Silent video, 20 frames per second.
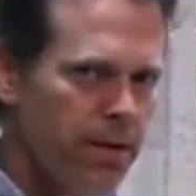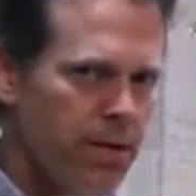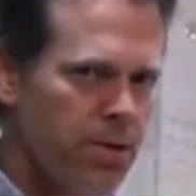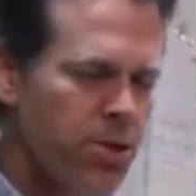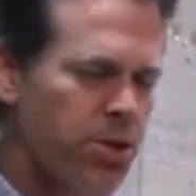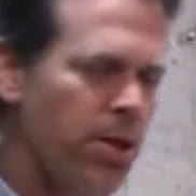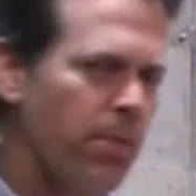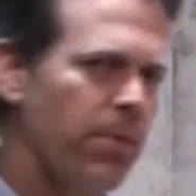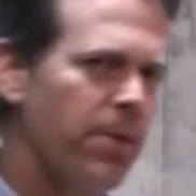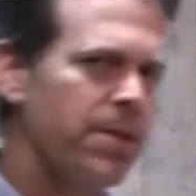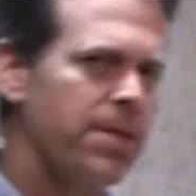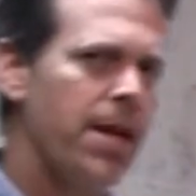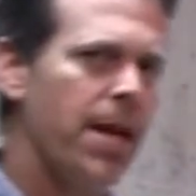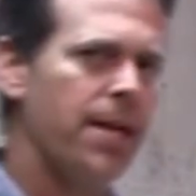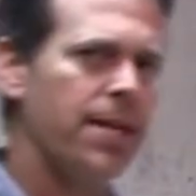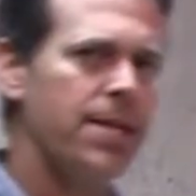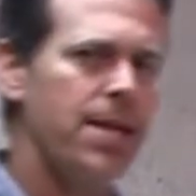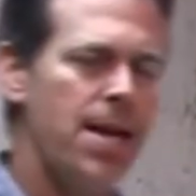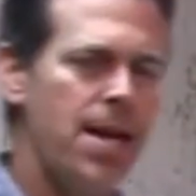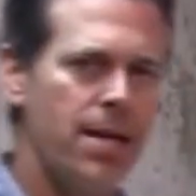some of the
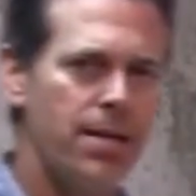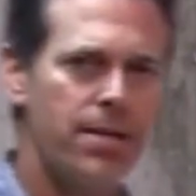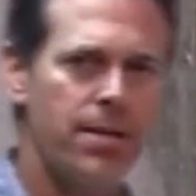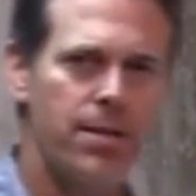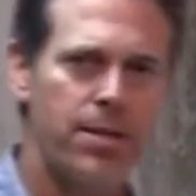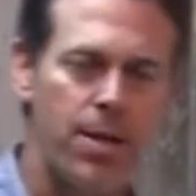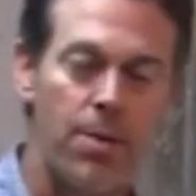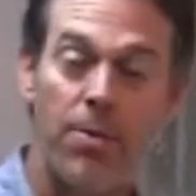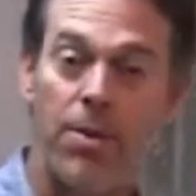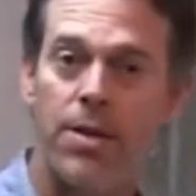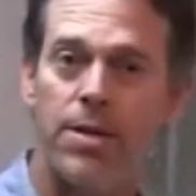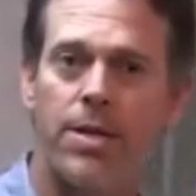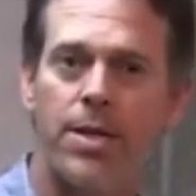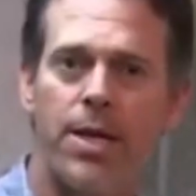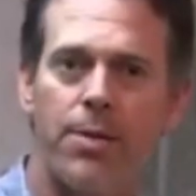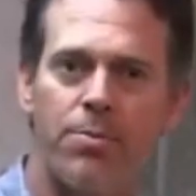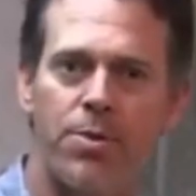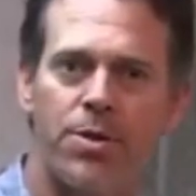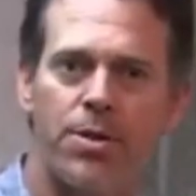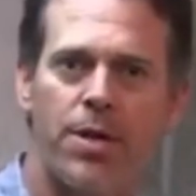techniques, some of the
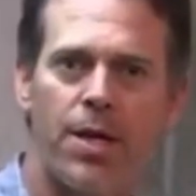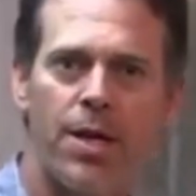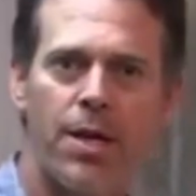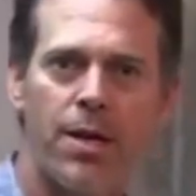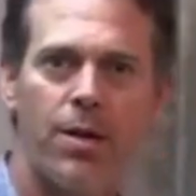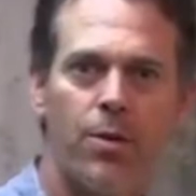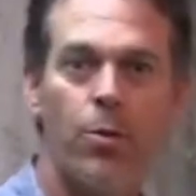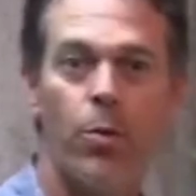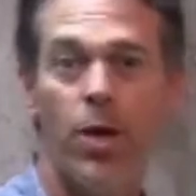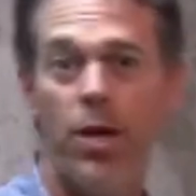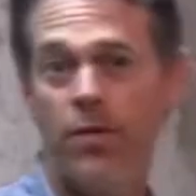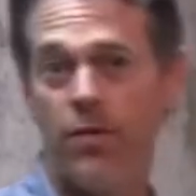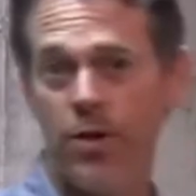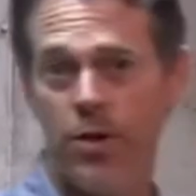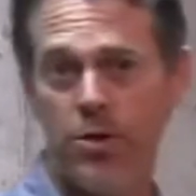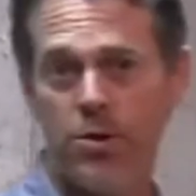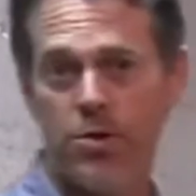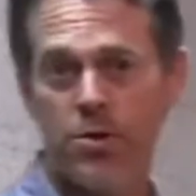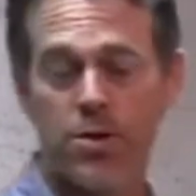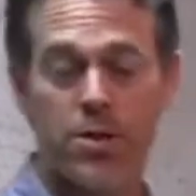tips we've
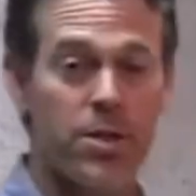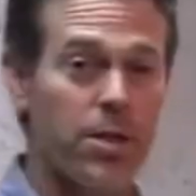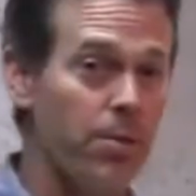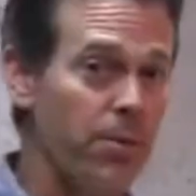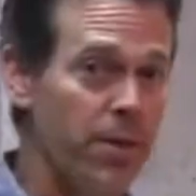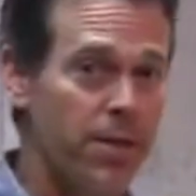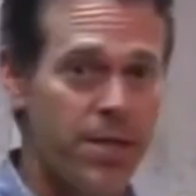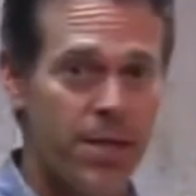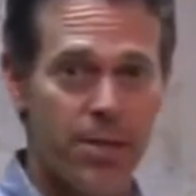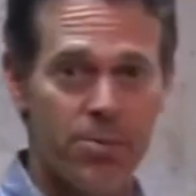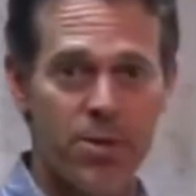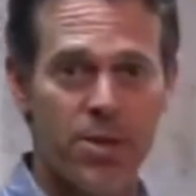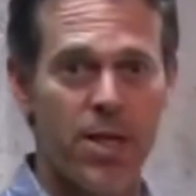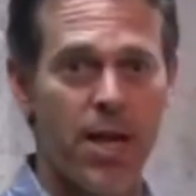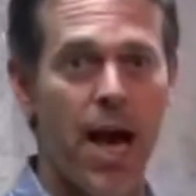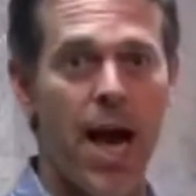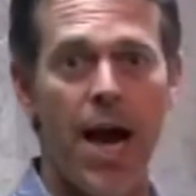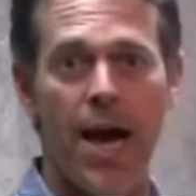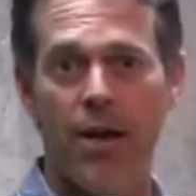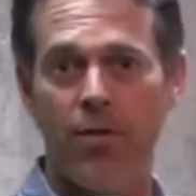used, some of the tips
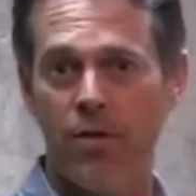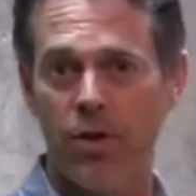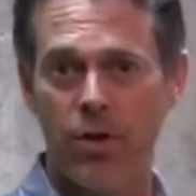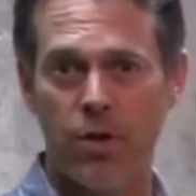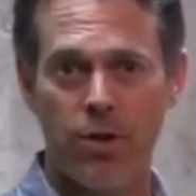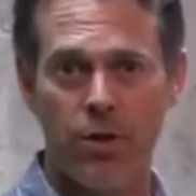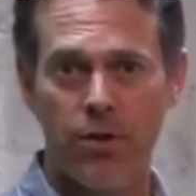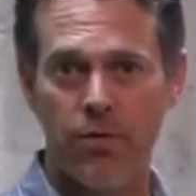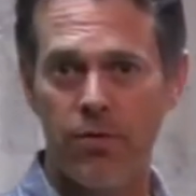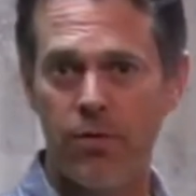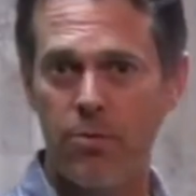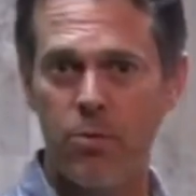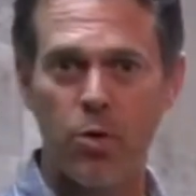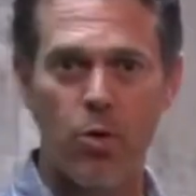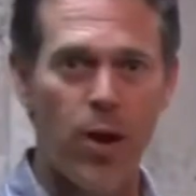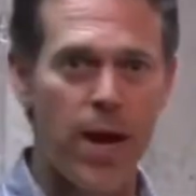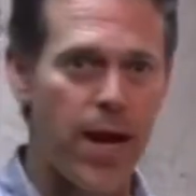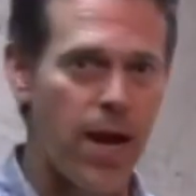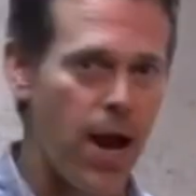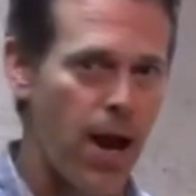that I've learned from
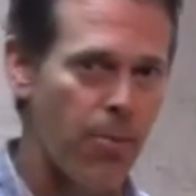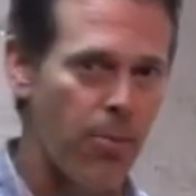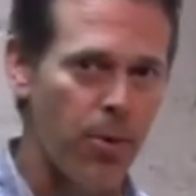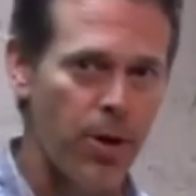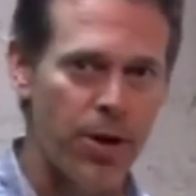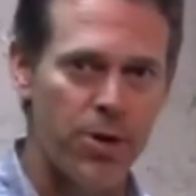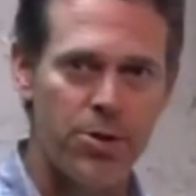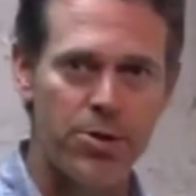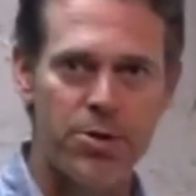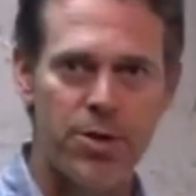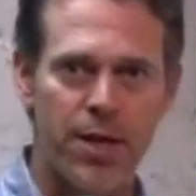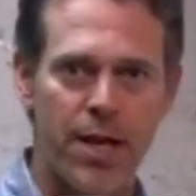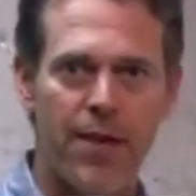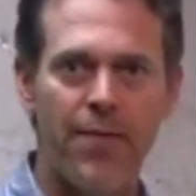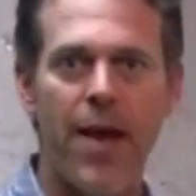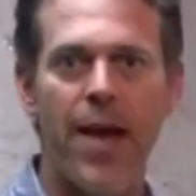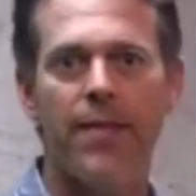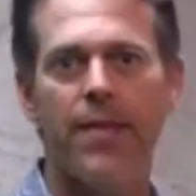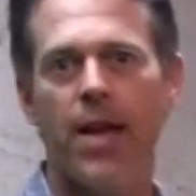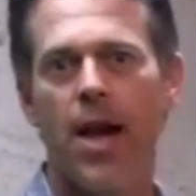great operators that I've
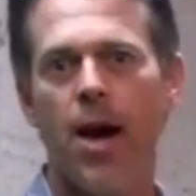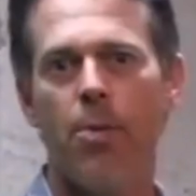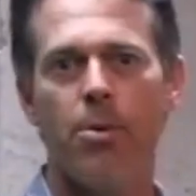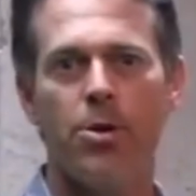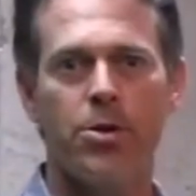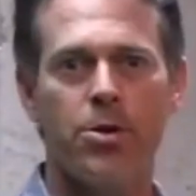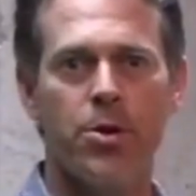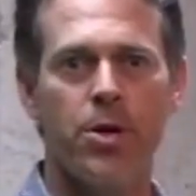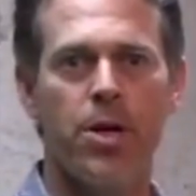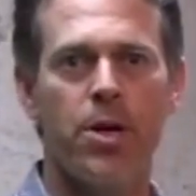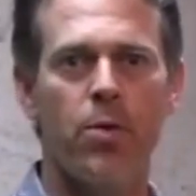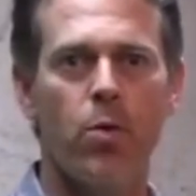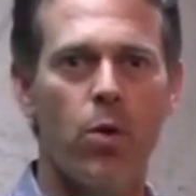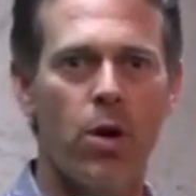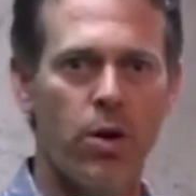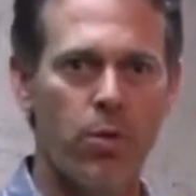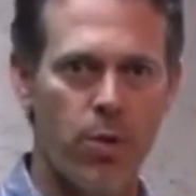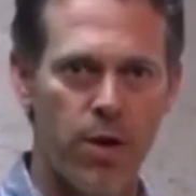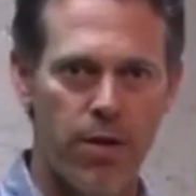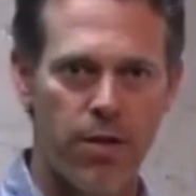had the opportunity to
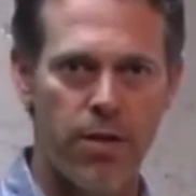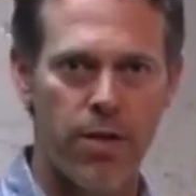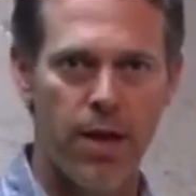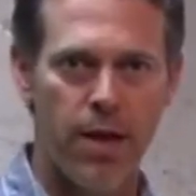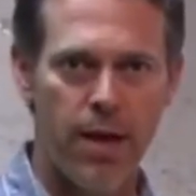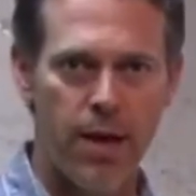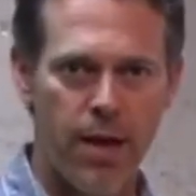work with,